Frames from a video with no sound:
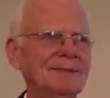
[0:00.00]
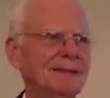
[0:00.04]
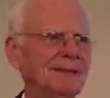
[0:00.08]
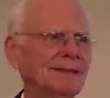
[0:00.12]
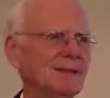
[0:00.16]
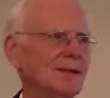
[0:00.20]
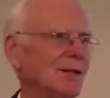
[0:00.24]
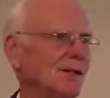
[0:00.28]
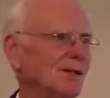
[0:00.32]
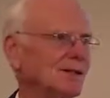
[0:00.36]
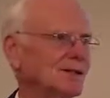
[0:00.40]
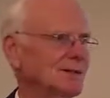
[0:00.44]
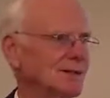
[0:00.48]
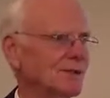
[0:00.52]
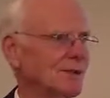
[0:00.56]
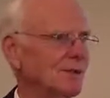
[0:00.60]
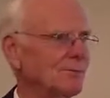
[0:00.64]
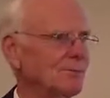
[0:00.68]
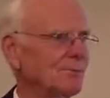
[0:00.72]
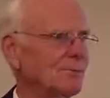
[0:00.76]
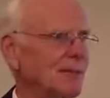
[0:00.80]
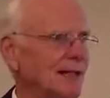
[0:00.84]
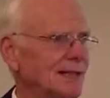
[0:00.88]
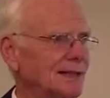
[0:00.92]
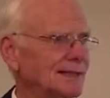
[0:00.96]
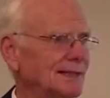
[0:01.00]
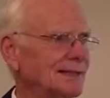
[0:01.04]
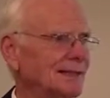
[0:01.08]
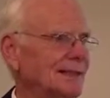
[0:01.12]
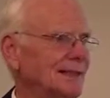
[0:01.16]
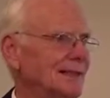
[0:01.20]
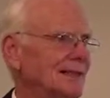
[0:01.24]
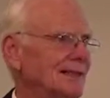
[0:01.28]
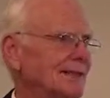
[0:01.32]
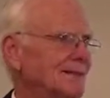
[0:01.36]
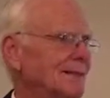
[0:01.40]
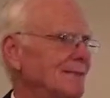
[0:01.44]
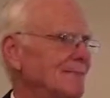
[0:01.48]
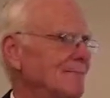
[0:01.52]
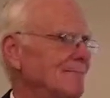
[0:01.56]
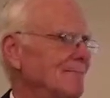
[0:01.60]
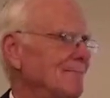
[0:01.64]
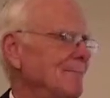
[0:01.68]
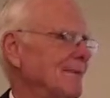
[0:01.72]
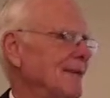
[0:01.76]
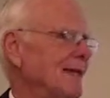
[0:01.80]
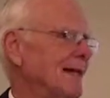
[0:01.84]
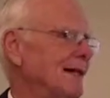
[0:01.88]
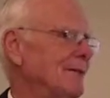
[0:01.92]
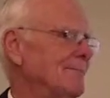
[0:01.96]
to know so much
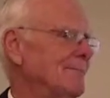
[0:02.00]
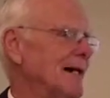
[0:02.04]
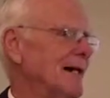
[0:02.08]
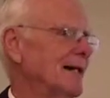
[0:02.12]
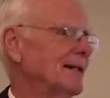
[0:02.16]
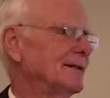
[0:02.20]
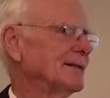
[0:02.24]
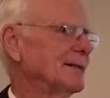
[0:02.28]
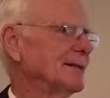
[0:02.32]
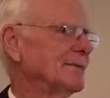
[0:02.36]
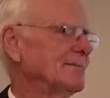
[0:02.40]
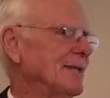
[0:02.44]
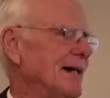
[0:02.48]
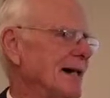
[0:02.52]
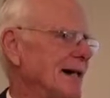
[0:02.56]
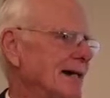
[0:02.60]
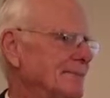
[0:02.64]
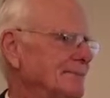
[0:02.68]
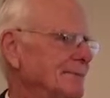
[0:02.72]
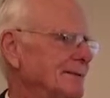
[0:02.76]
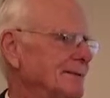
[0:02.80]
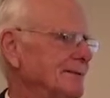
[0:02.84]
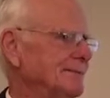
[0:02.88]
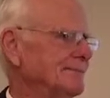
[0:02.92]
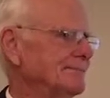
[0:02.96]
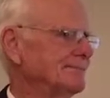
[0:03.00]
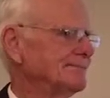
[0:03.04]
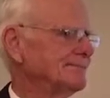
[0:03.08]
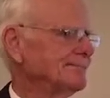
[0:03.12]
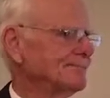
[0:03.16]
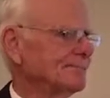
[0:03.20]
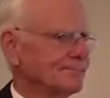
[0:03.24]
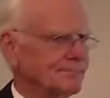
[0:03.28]
about the Bible.